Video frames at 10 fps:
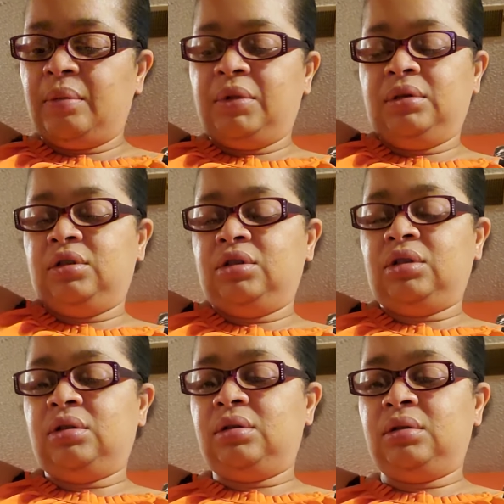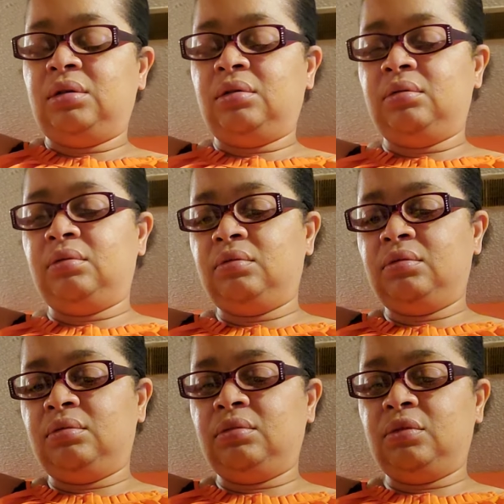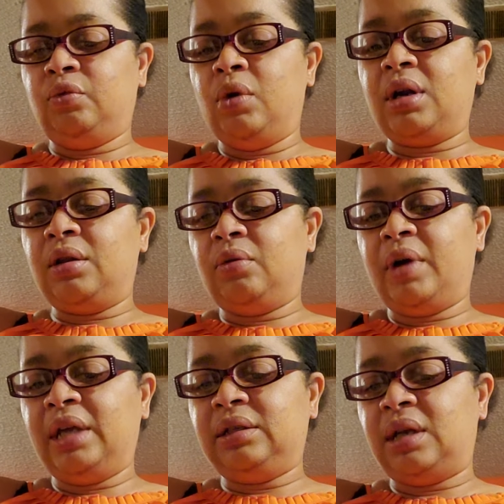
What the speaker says: This is just one of the ways